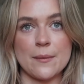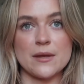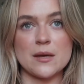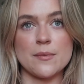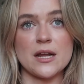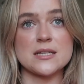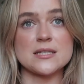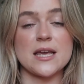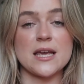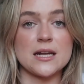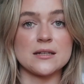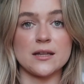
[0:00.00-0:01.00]
Abby Jimenez,
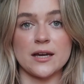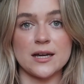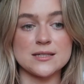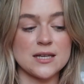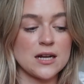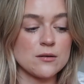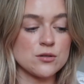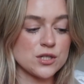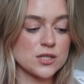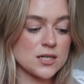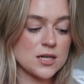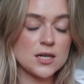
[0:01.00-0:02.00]
and like I said, I
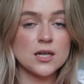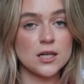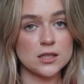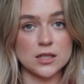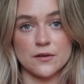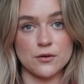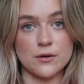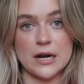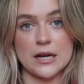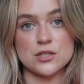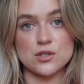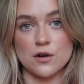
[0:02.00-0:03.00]
just love her
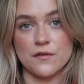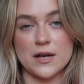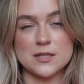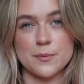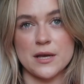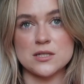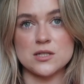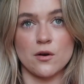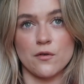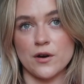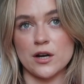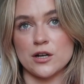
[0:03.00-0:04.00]
writing. So fast-paced,
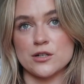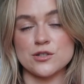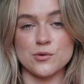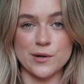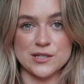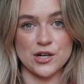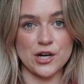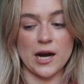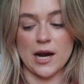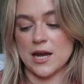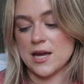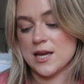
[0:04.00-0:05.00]
so fun. Her stories are
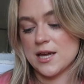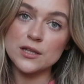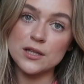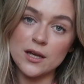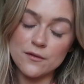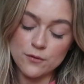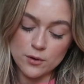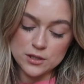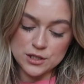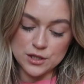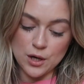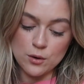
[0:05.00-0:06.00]
great. Really looking
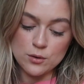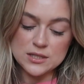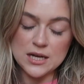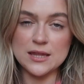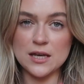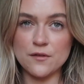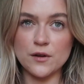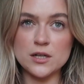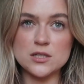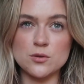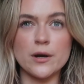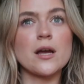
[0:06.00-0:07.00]
forward to those. I think
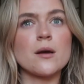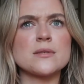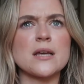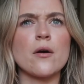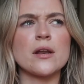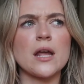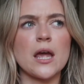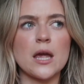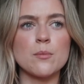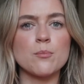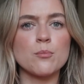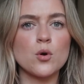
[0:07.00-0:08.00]
Funny Story comes out in
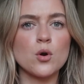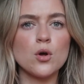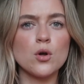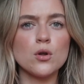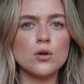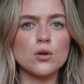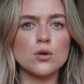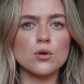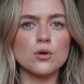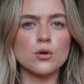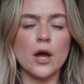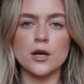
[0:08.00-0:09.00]
April.
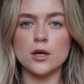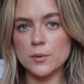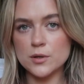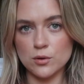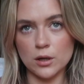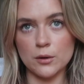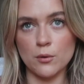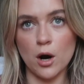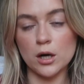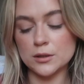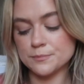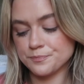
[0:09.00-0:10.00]
I could be totally
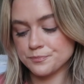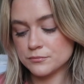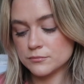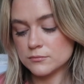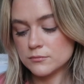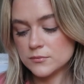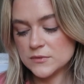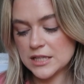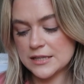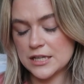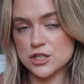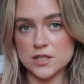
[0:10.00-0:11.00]
wrong.
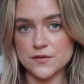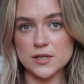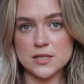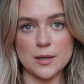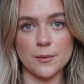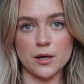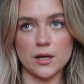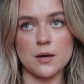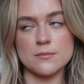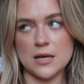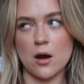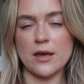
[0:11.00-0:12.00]
And then Just for the Summer
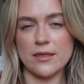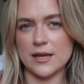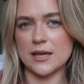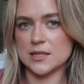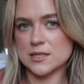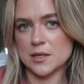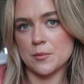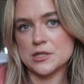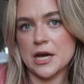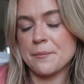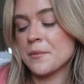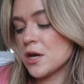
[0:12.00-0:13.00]
comes out, I think, in the
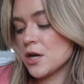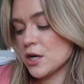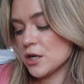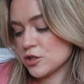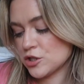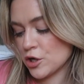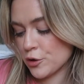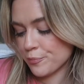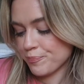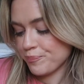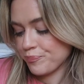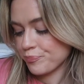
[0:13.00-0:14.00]
summertime. So,